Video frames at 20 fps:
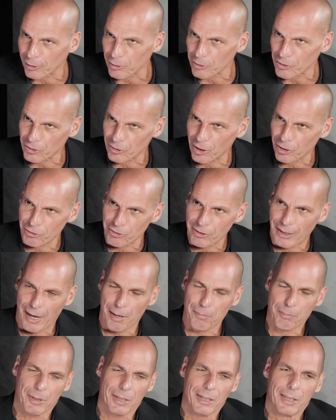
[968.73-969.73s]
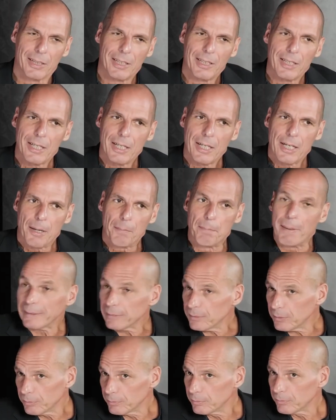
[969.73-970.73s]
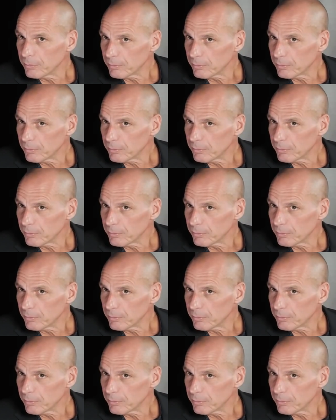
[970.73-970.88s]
concentration camp. But